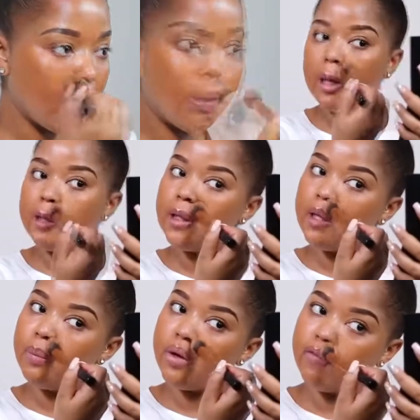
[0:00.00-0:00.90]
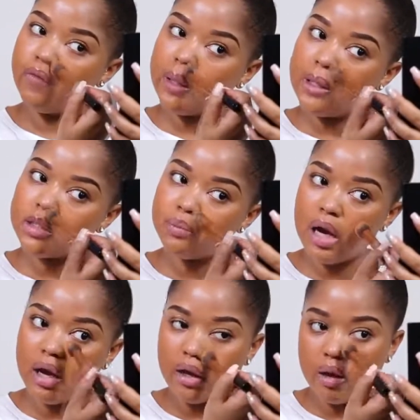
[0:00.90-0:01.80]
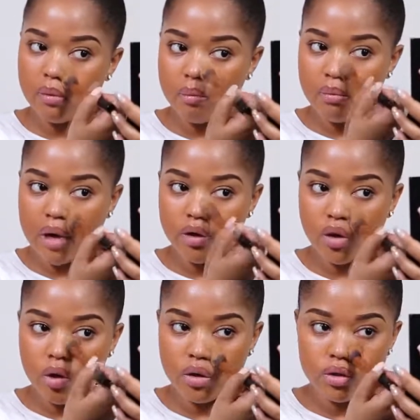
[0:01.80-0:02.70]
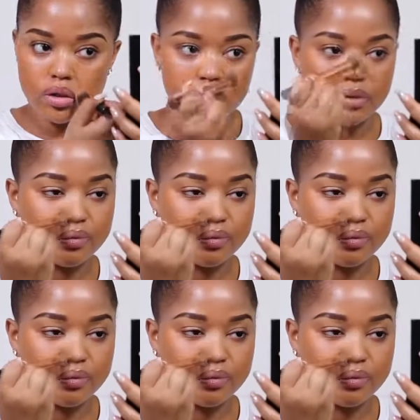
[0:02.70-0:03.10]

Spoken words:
Okay, then a bit of redness by my nose.